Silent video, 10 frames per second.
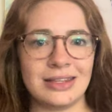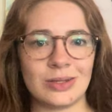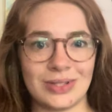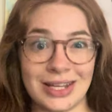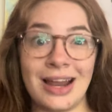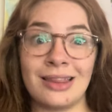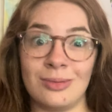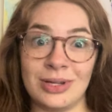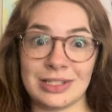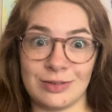So it's kind of
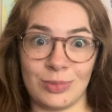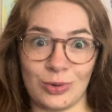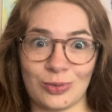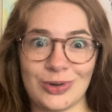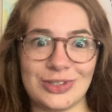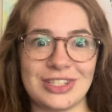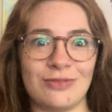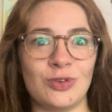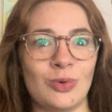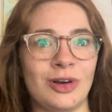the best of both worlds, if
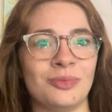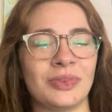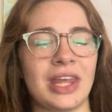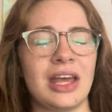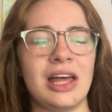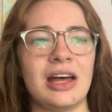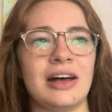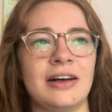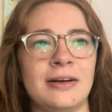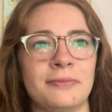you
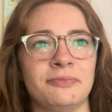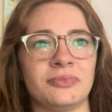will.